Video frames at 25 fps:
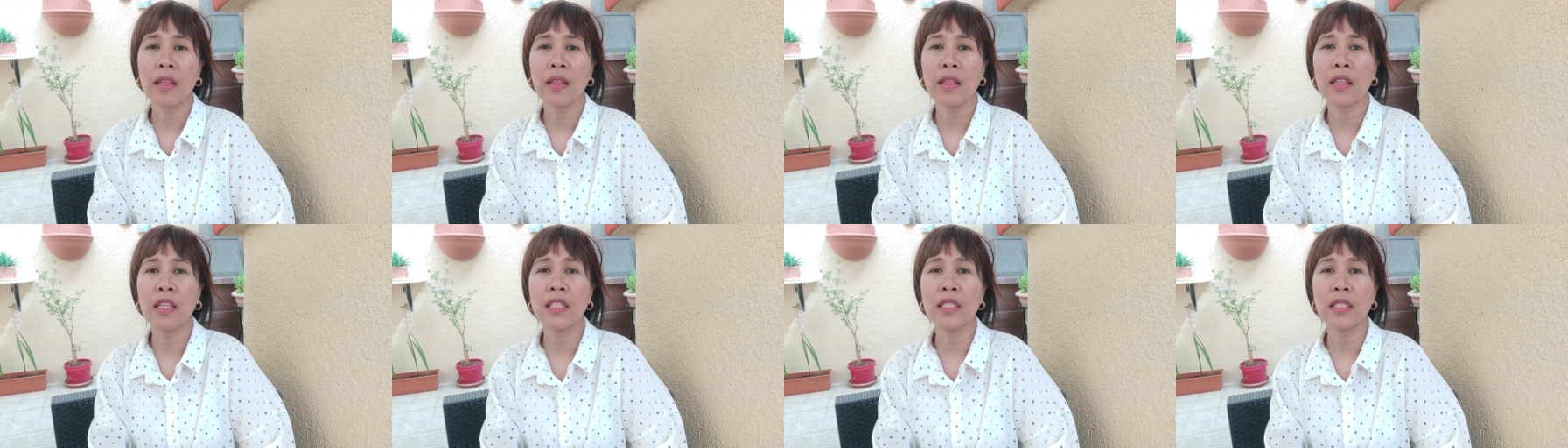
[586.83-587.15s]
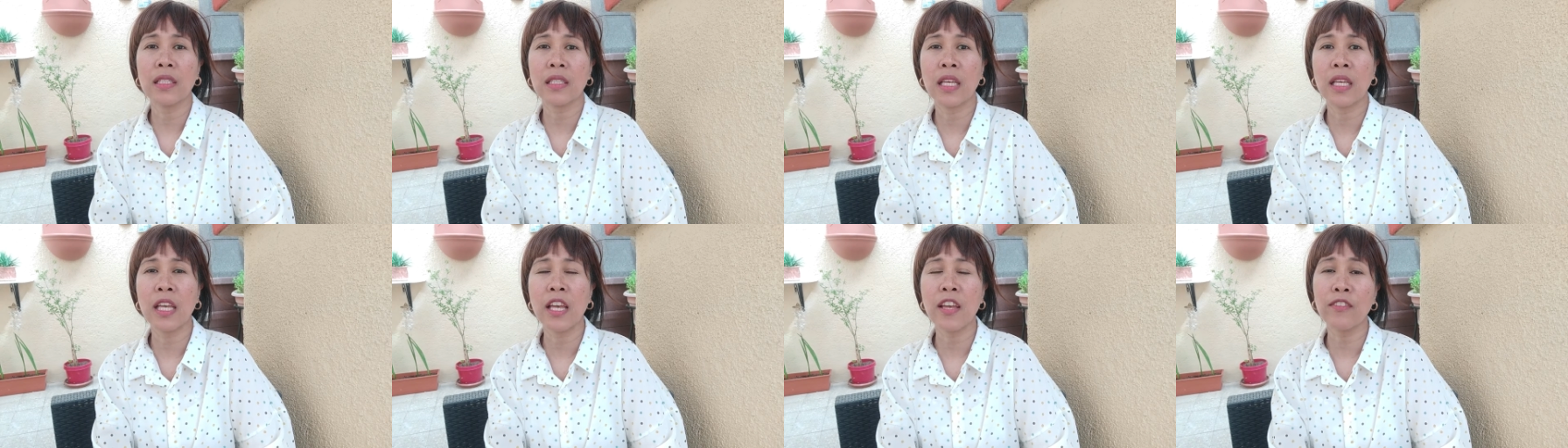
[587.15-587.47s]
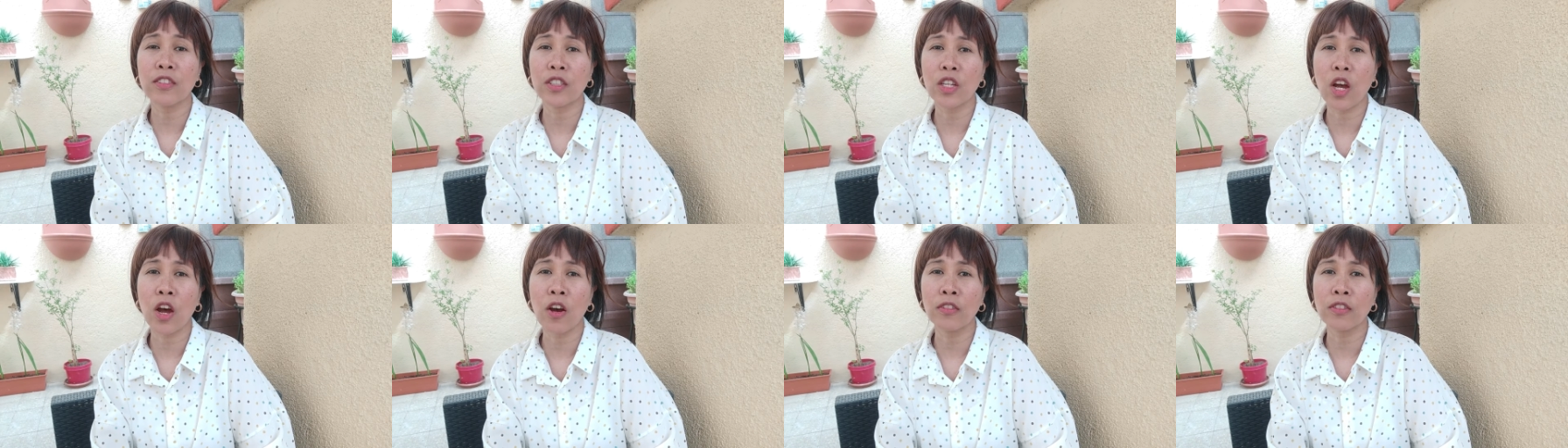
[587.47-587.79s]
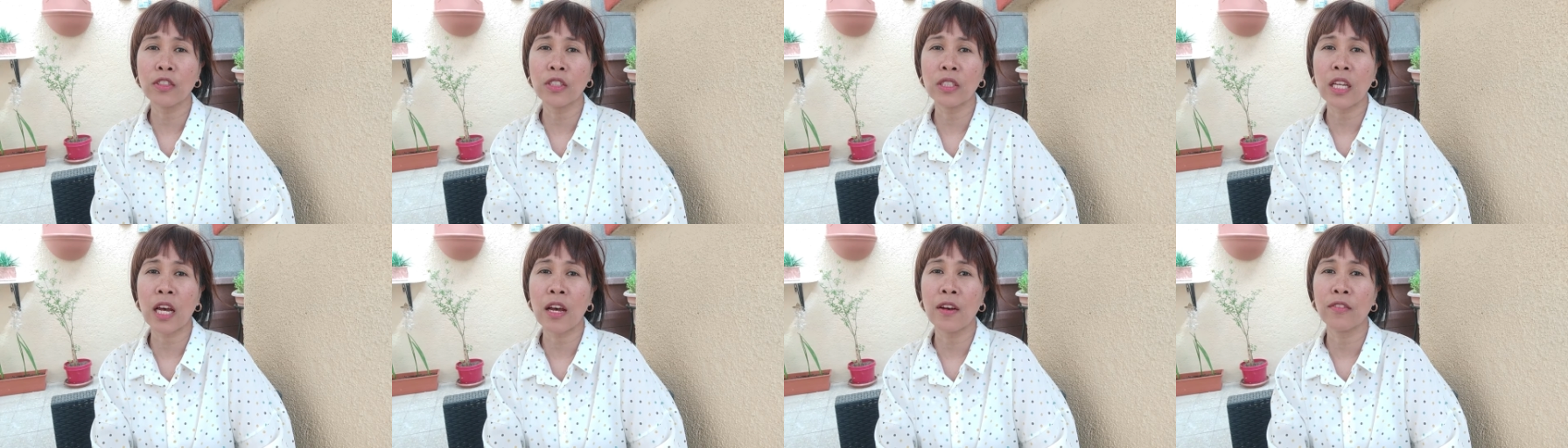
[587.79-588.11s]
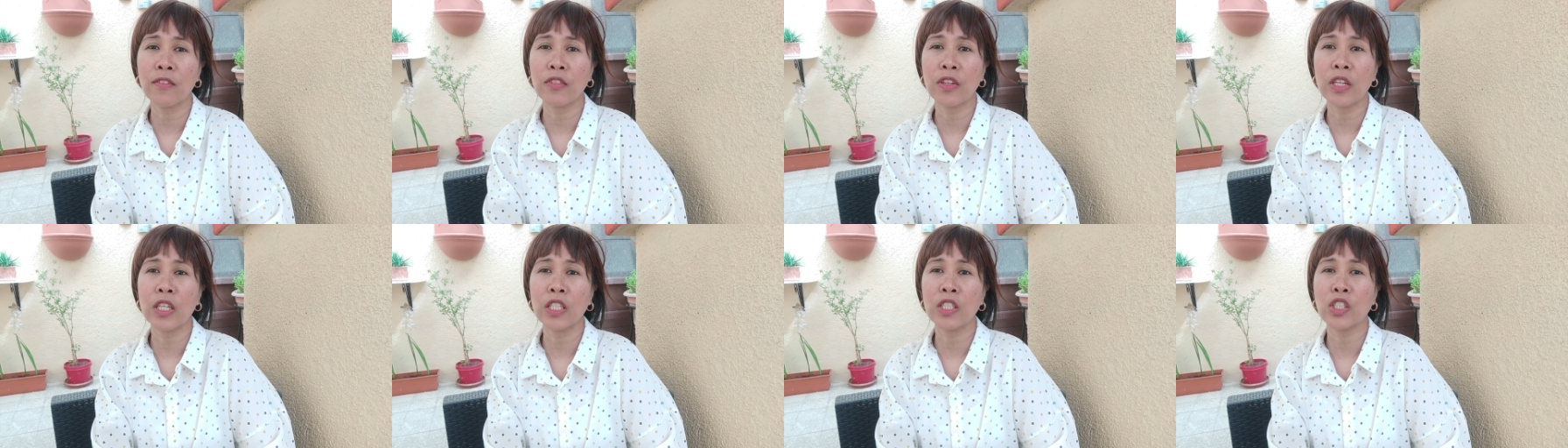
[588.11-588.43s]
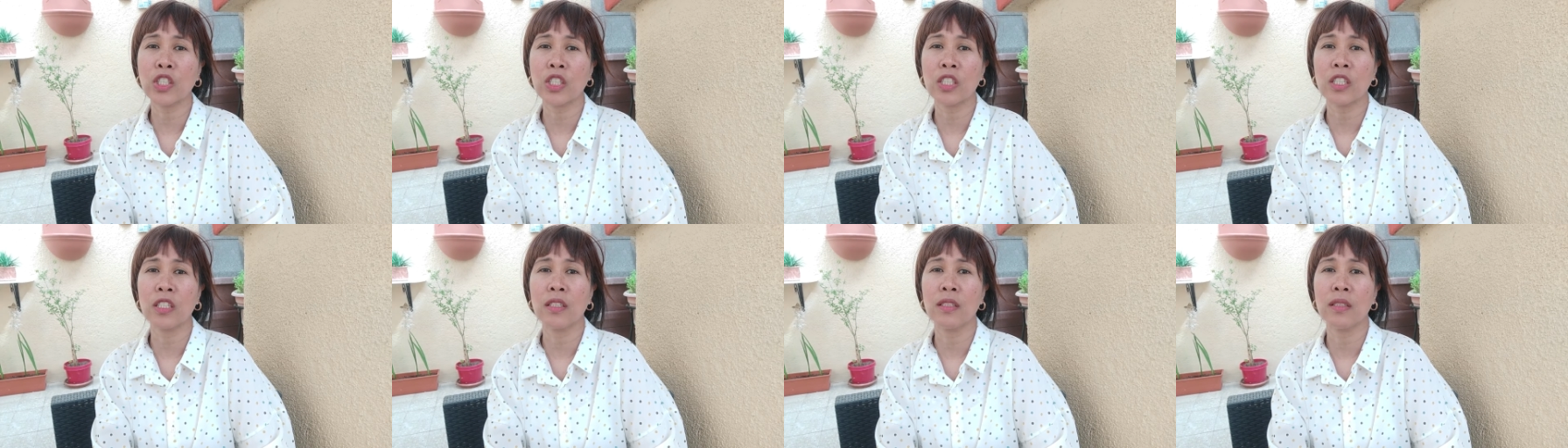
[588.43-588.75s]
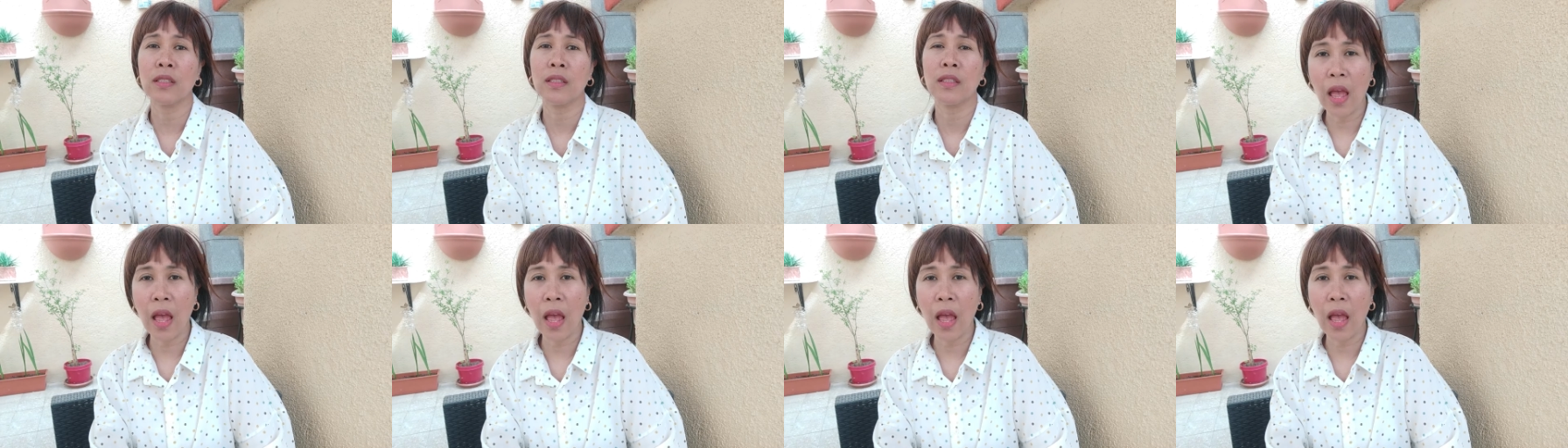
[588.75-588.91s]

this gift of salvation